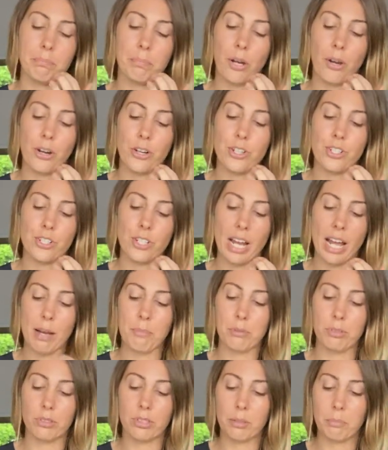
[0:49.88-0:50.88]
poached
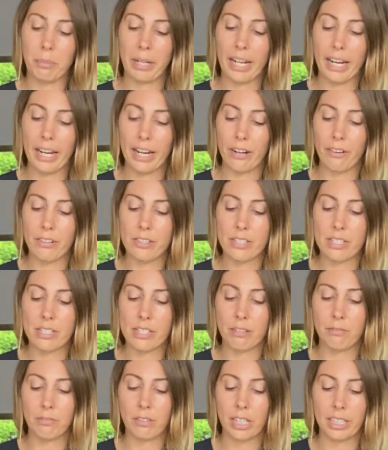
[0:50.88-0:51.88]
apple and pear and
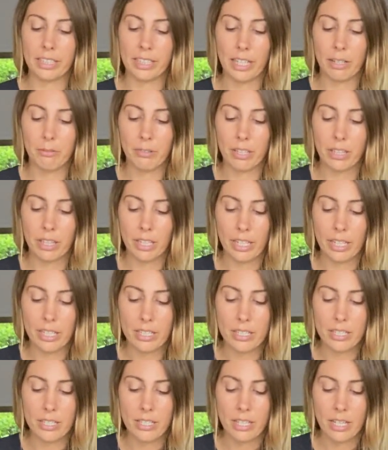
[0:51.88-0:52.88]
stuff like that with
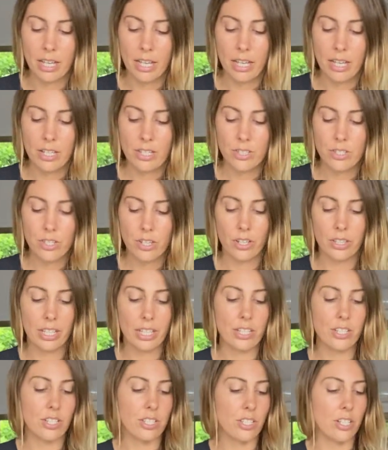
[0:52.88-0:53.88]
these. So
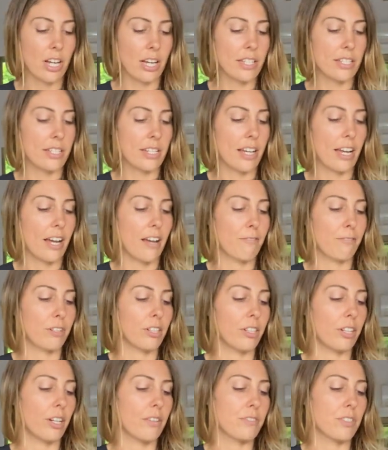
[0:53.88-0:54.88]
they're just nice to have.
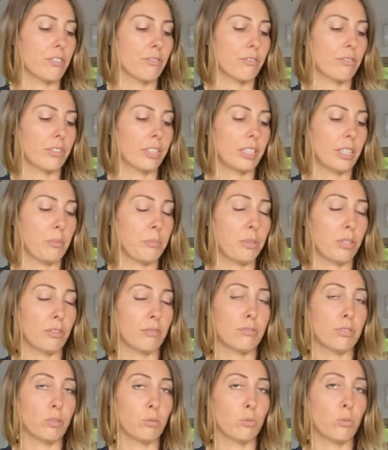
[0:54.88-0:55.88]
Cloves are really
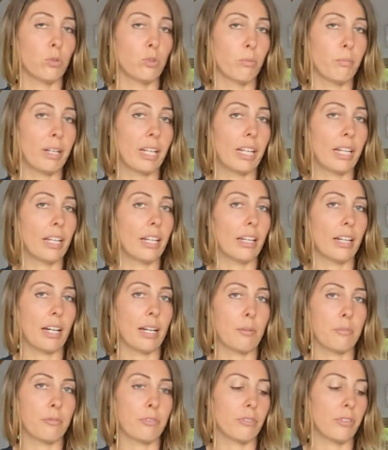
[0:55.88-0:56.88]
beautiful, warming
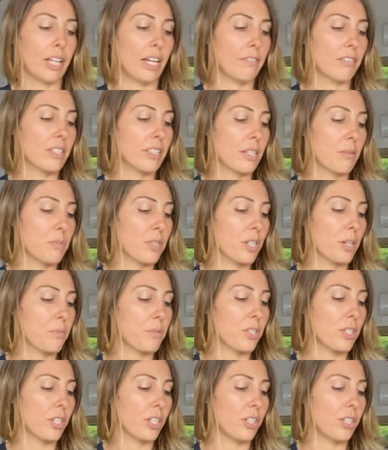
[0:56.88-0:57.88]
flavour.
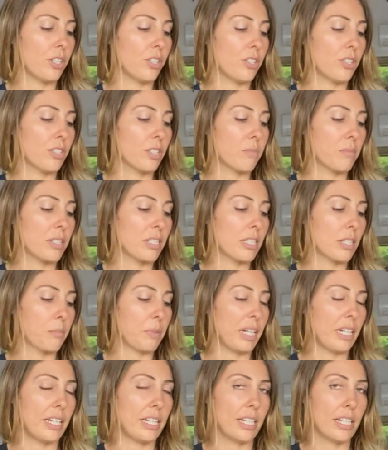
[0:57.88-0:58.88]
Sometimes you can use them in some
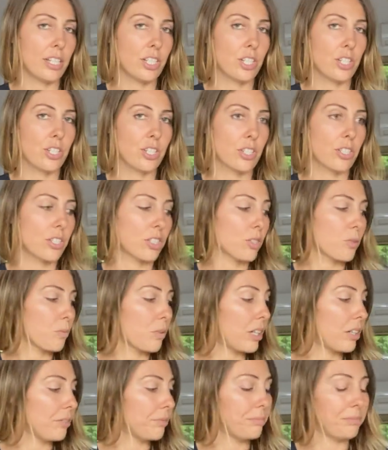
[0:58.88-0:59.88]
Indian dishes as
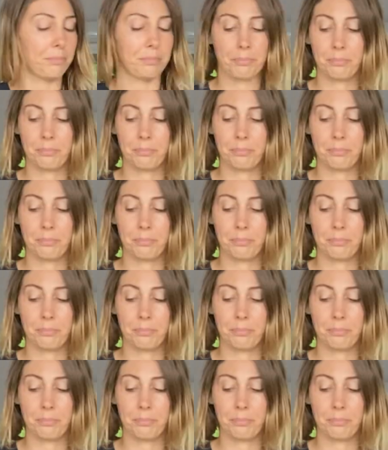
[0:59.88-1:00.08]
well.